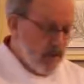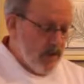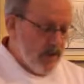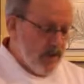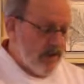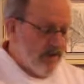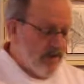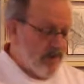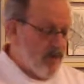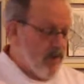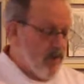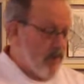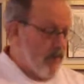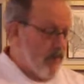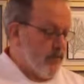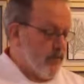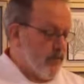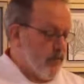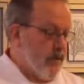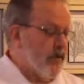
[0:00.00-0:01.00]

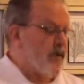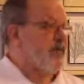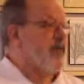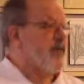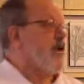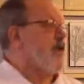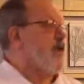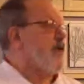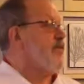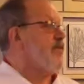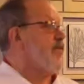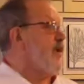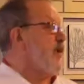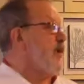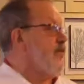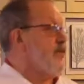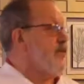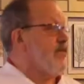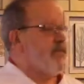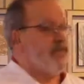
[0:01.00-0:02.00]
Control. Run exhaust
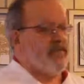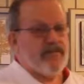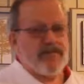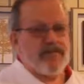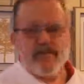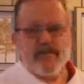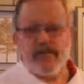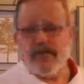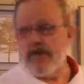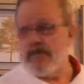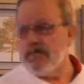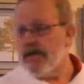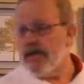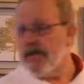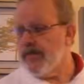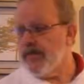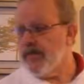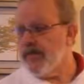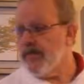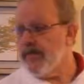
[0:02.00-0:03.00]
fans for 15
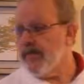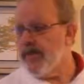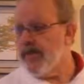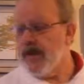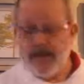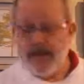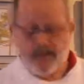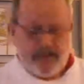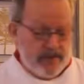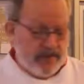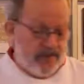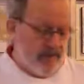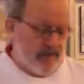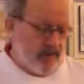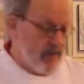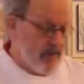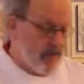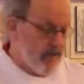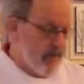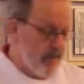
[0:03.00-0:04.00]
minutes after you
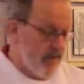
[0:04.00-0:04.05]
shower.